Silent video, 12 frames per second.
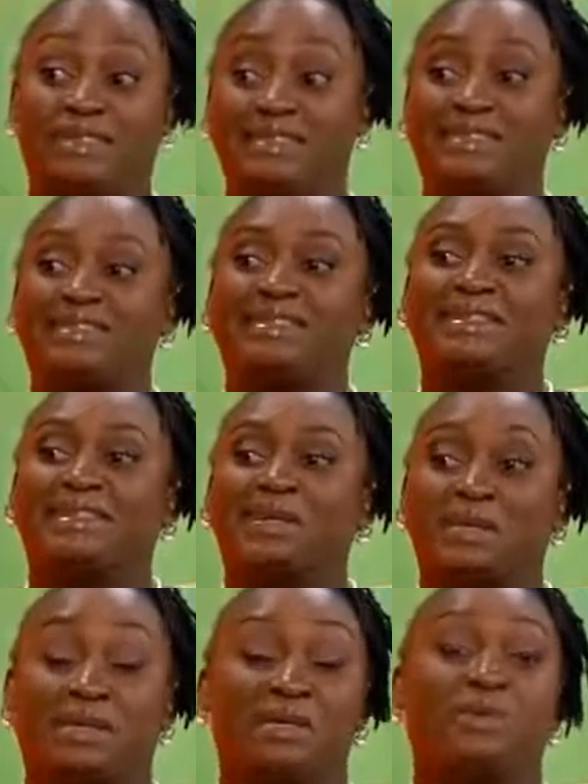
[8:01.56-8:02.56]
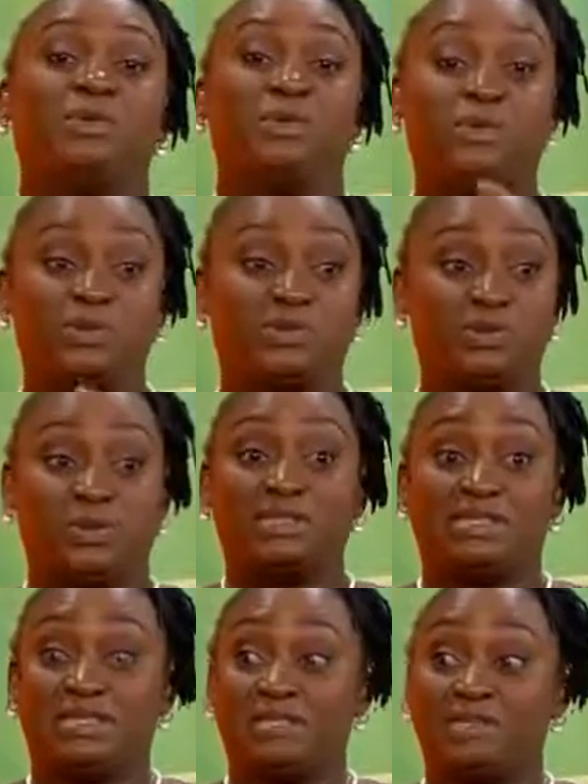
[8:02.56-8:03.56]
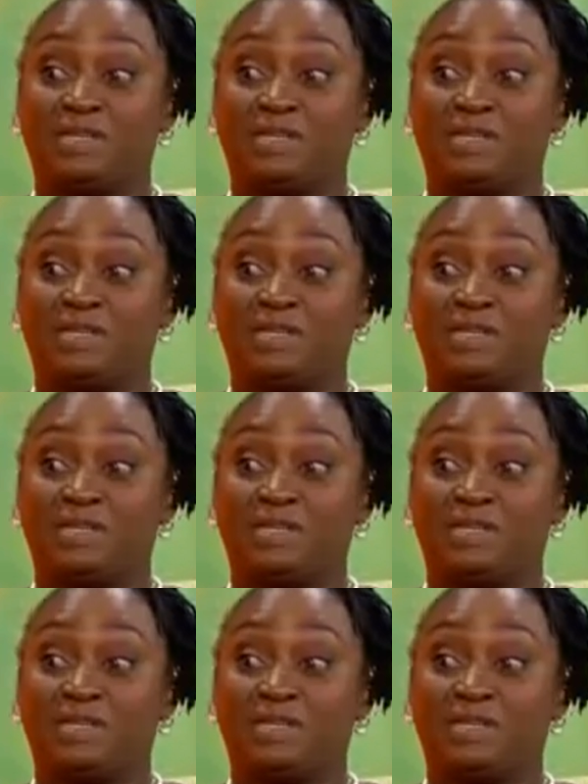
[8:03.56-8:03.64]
Okay. Once you put on the TV,